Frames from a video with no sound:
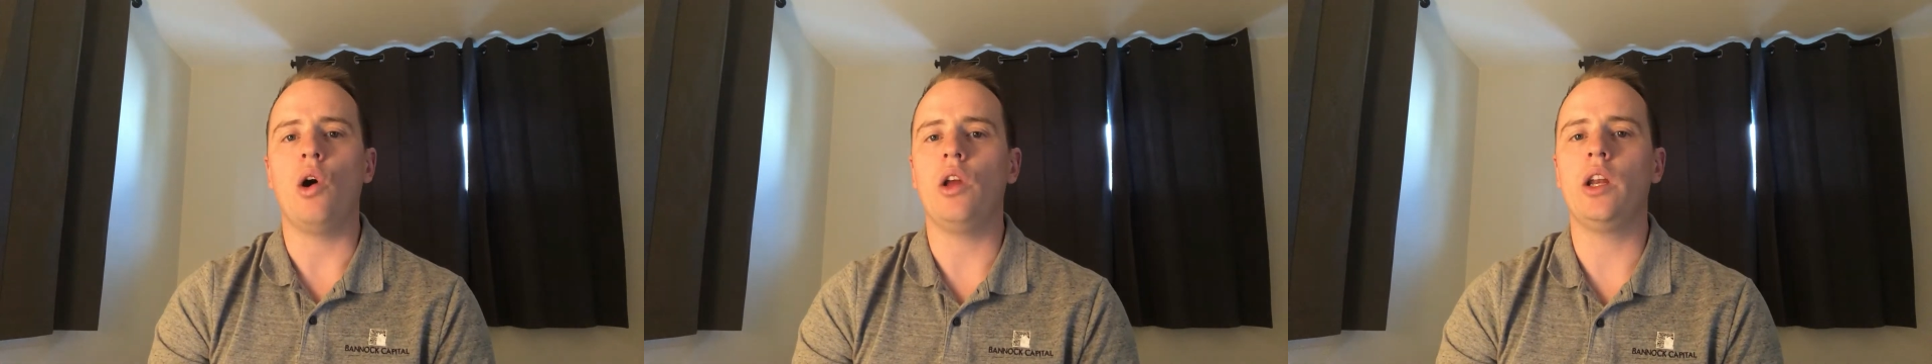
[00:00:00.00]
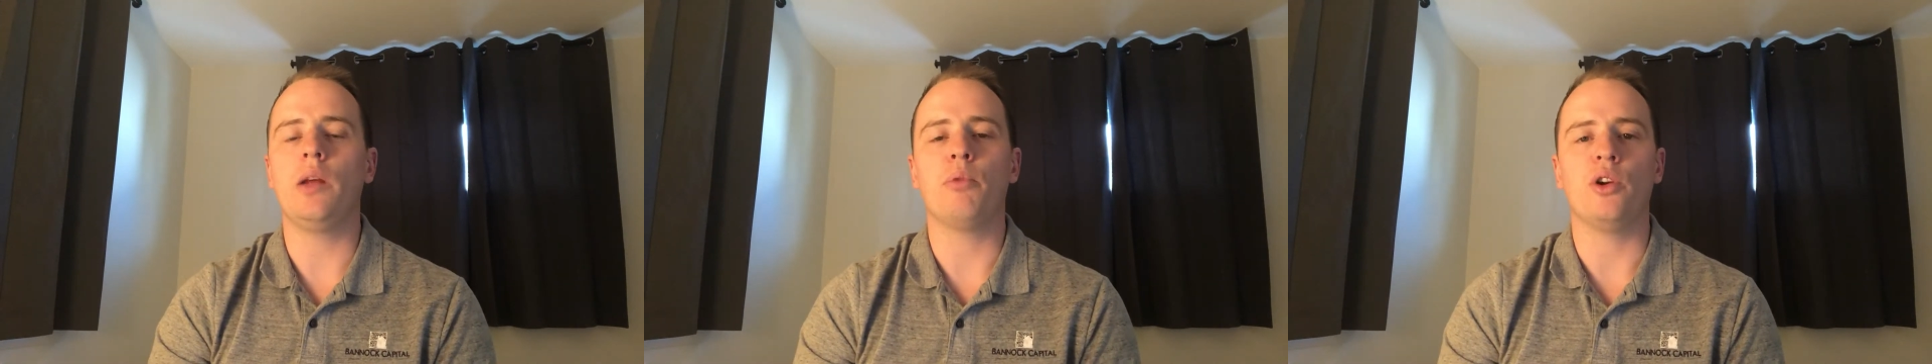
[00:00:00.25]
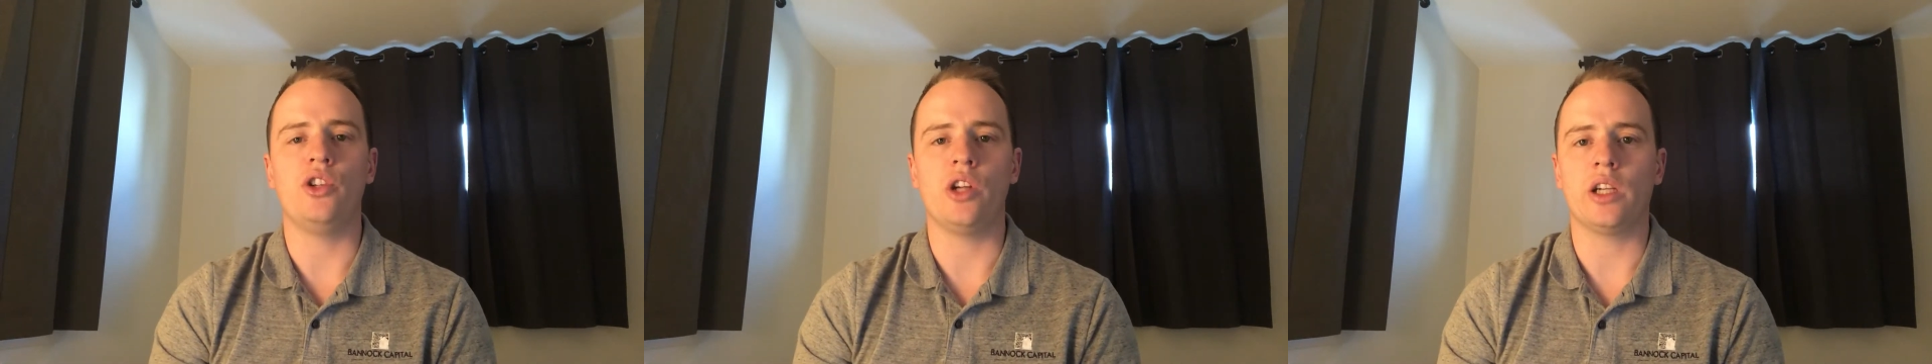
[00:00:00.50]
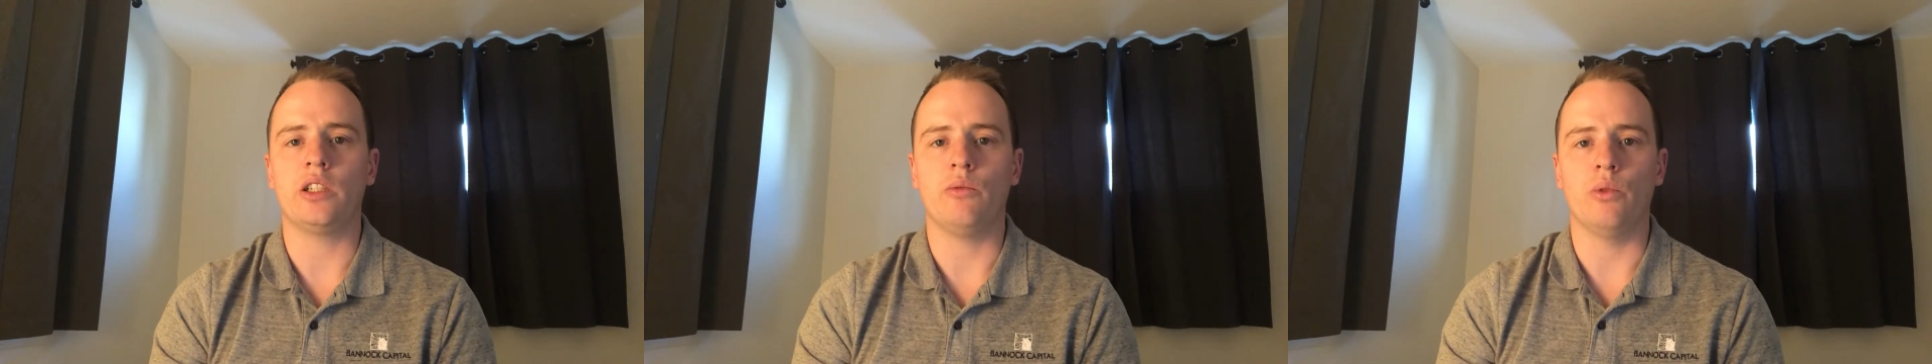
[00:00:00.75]
Any
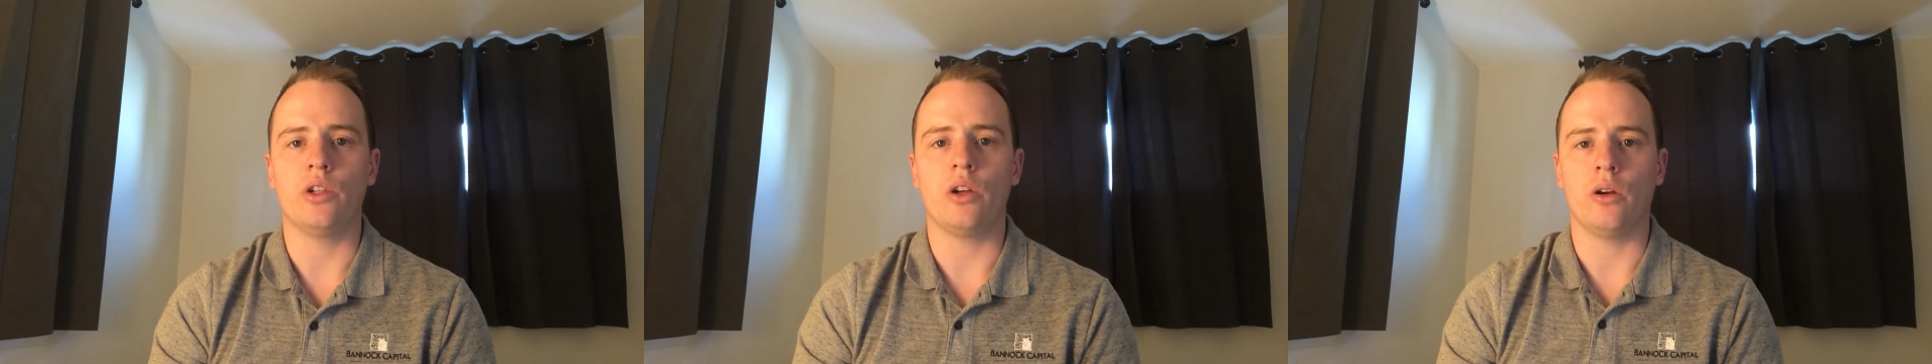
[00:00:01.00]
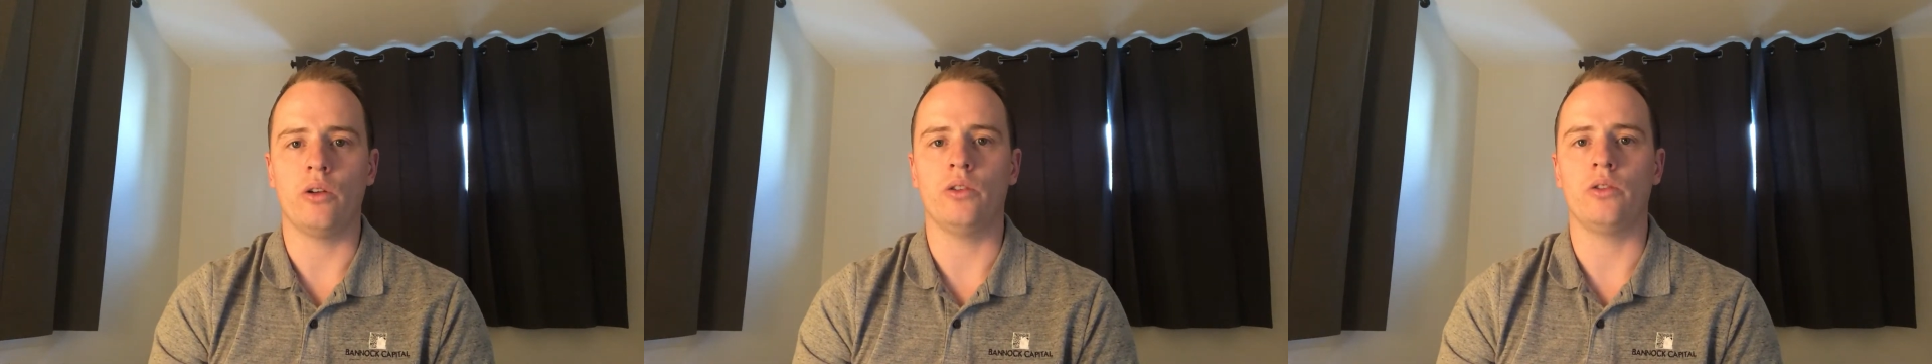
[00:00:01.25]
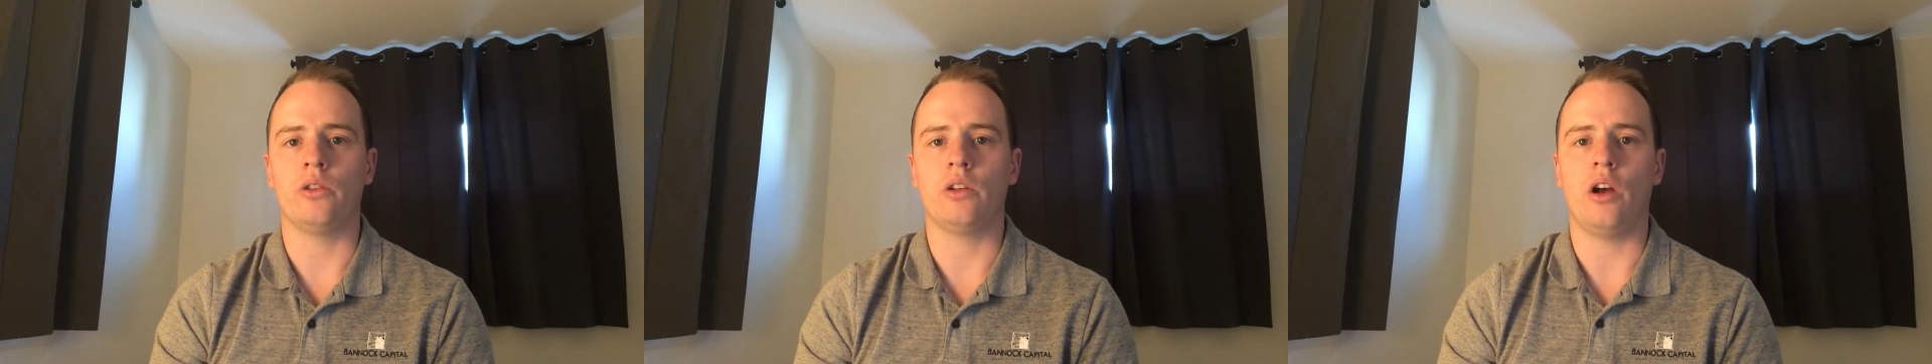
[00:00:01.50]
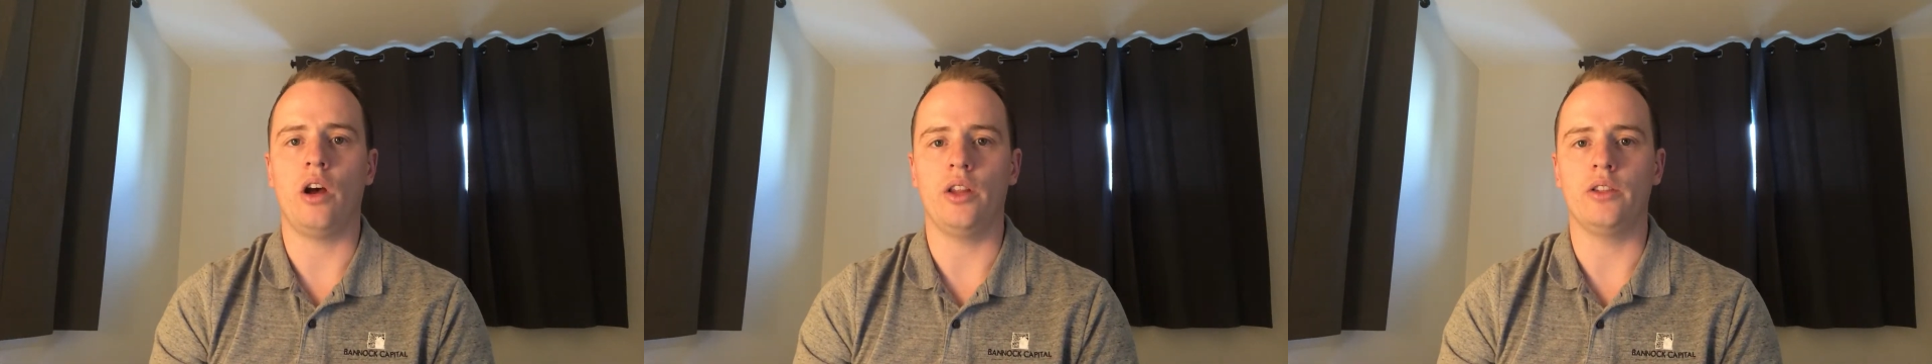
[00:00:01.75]
projected returns
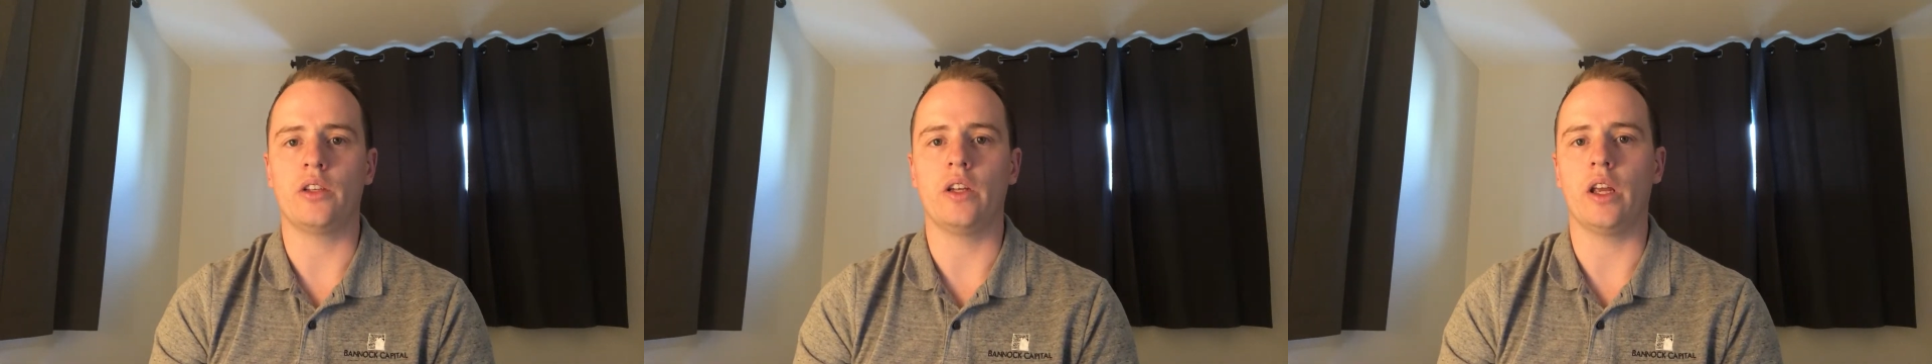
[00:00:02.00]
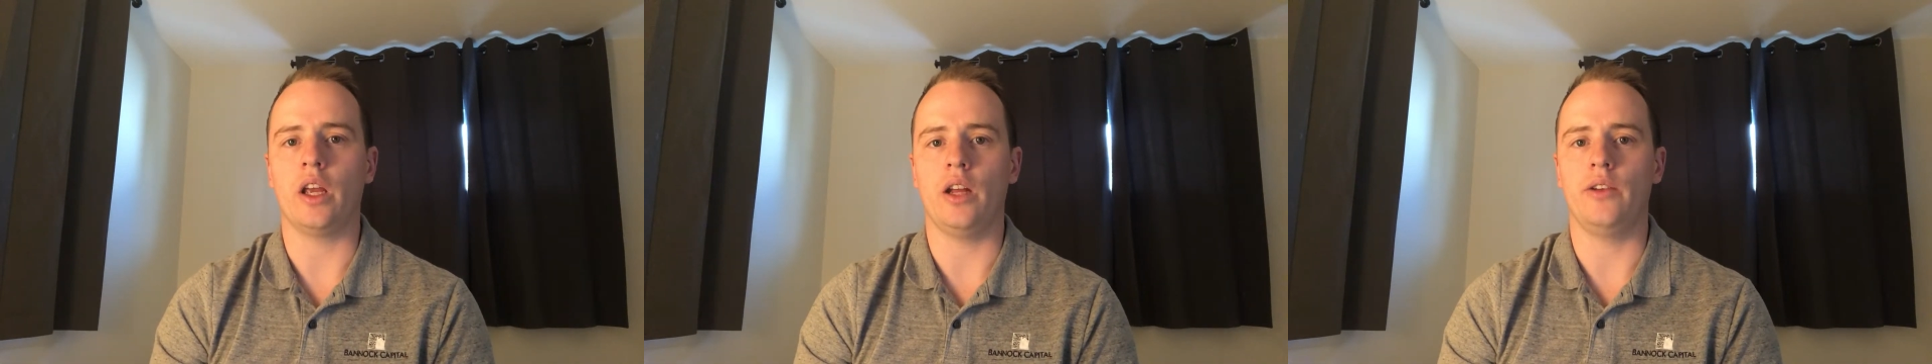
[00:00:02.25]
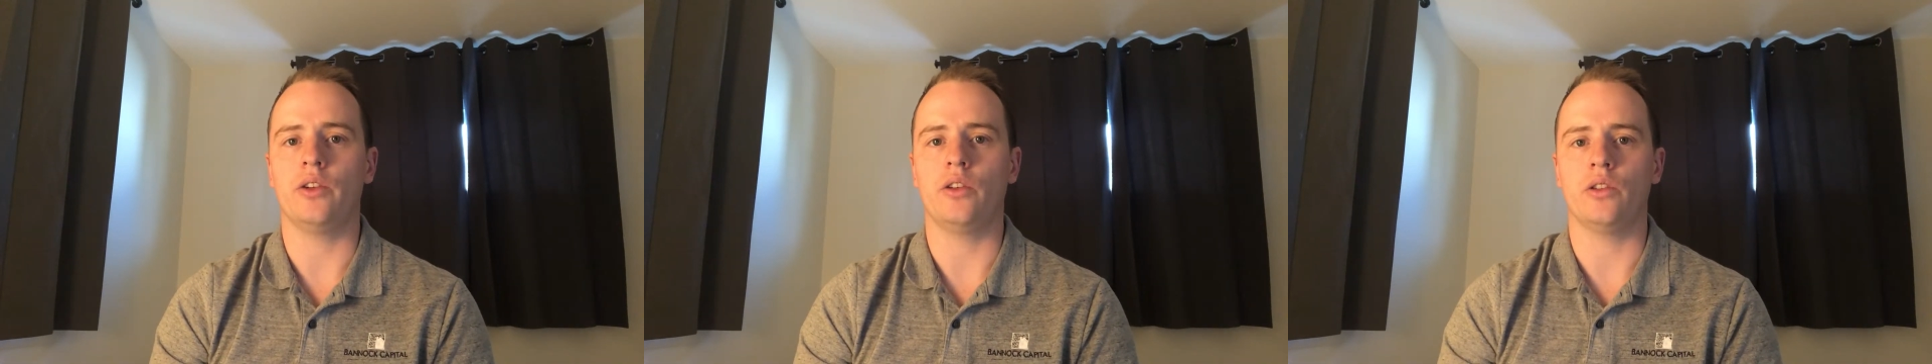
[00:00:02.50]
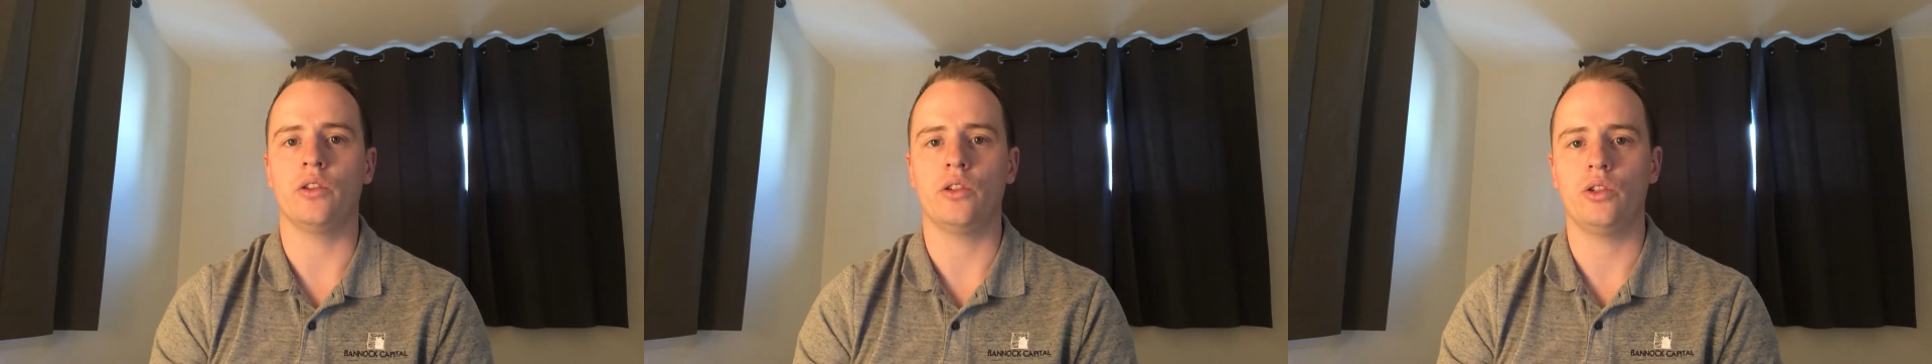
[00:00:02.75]
on syndications